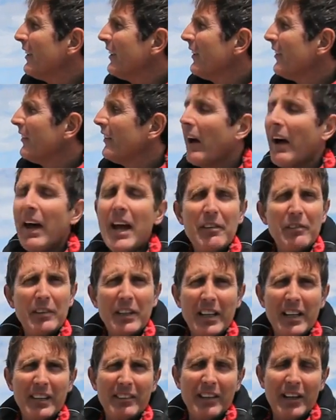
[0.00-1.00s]
Now,
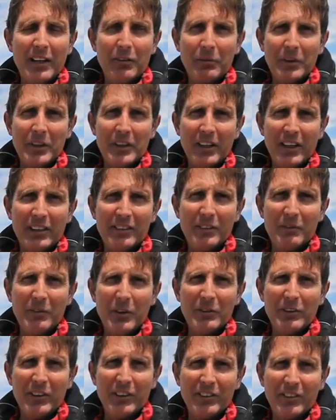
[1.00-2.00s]
heavy air downwind, that's the
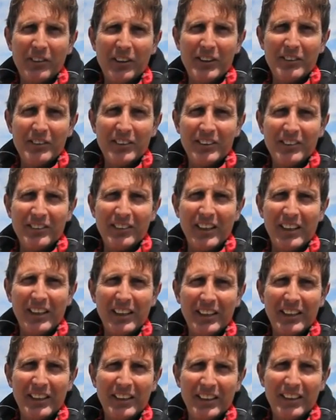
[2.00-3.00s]
most exciting
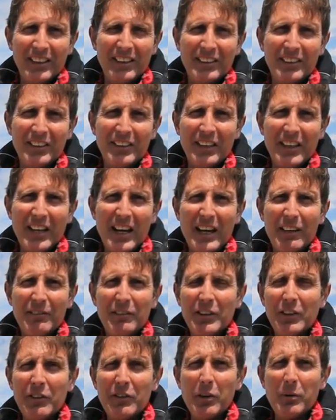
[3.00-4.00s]
sailing you're going to have,
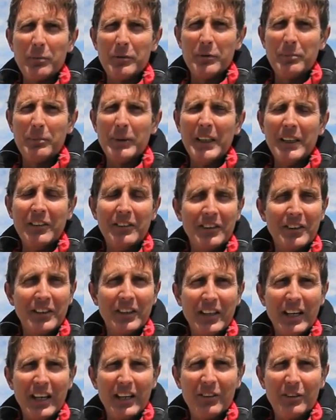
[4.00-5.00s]
and the top speed you're going
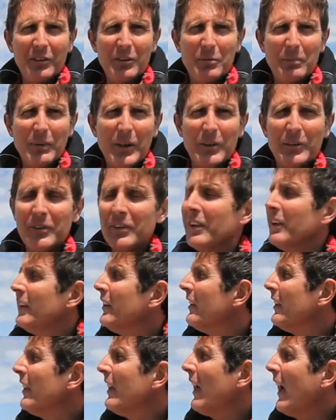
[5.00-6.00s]
to get on your boat,
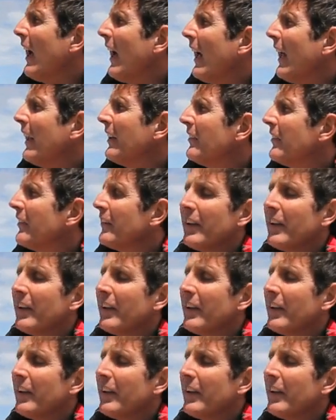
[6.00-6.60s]
and